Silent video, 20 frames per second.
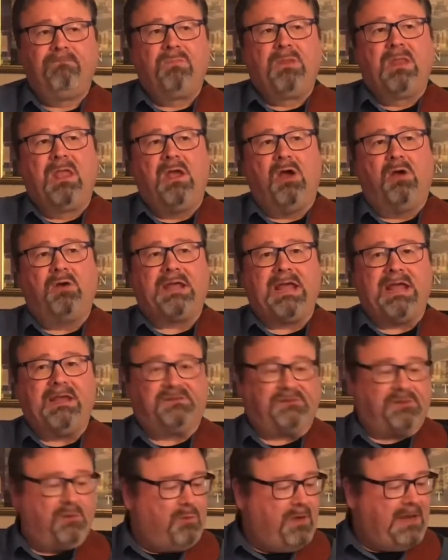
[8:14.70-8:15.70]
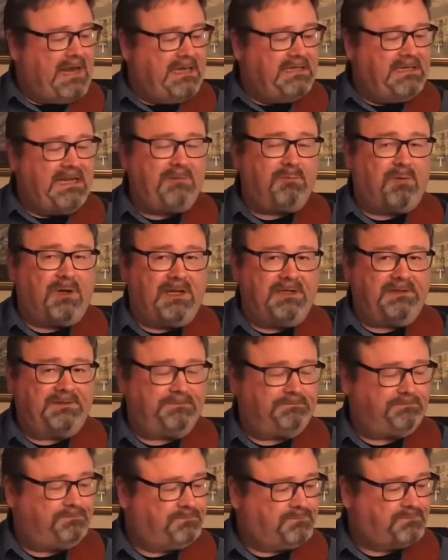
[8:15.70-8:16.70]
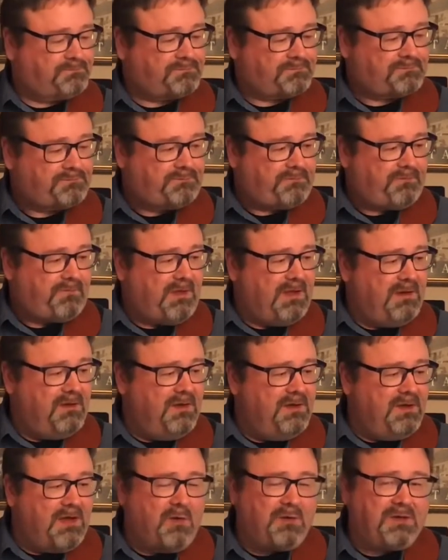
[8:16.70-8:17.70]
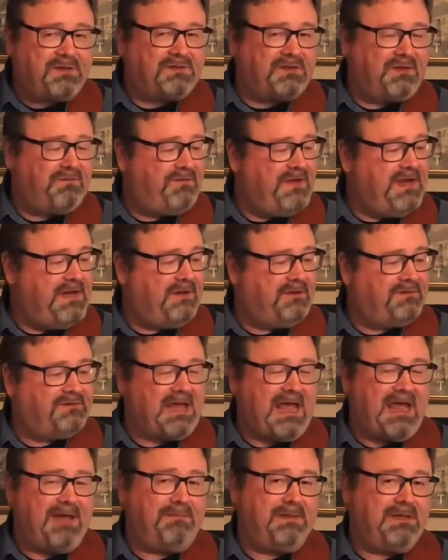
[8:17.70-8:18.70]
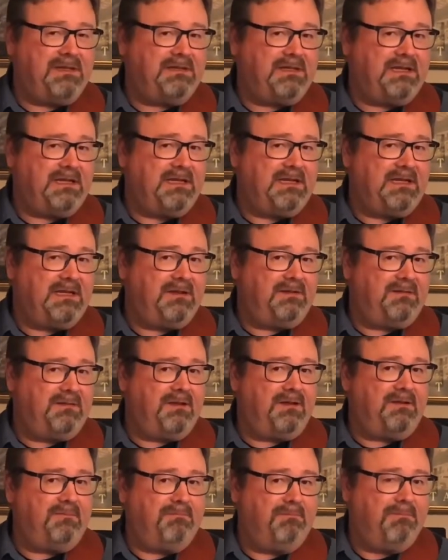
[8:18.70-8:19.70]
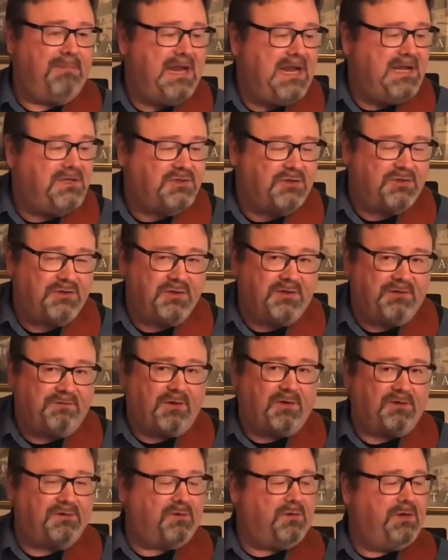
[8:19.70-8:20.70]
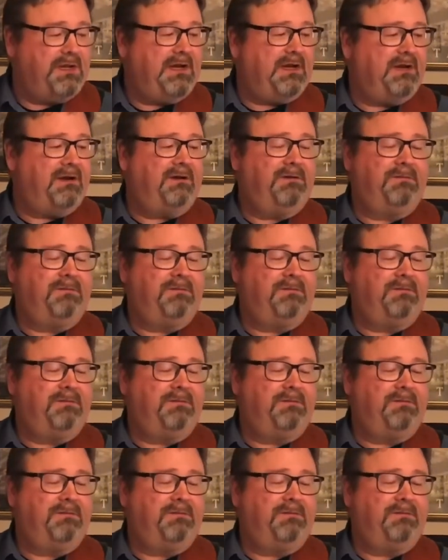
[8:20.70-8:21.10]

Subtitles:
Okay, so what I did was, notice the fingers. I'm in the major universal here.